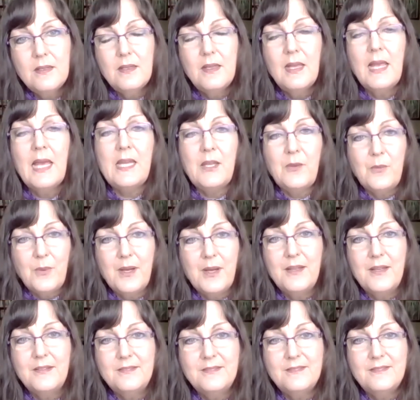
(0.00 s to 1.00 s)

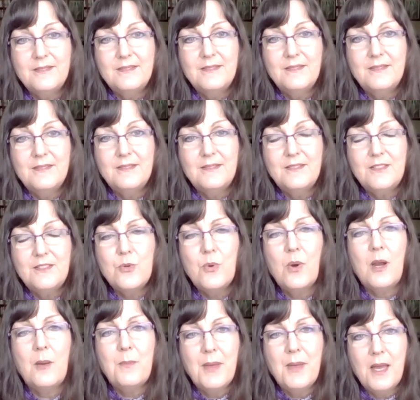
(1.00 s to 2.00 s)
Anyway, do
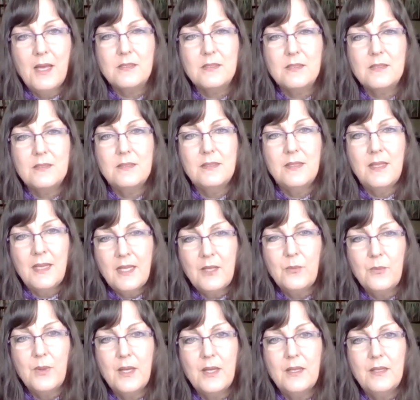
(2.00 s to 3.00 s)
our best
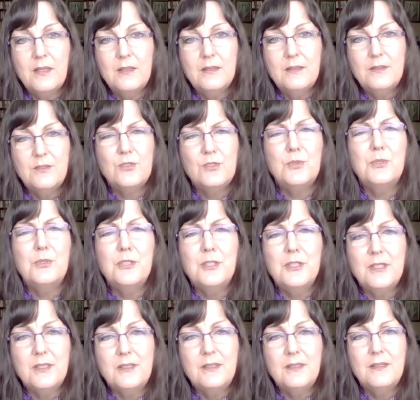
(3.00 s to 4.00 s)
anyway. Do
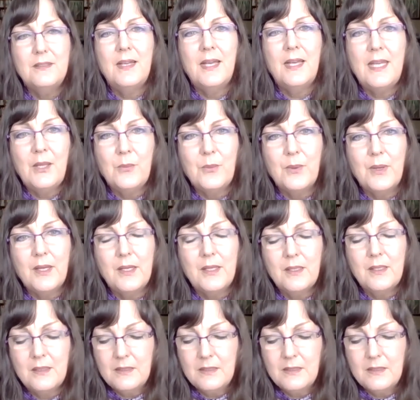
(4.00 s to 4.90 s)
good anyway.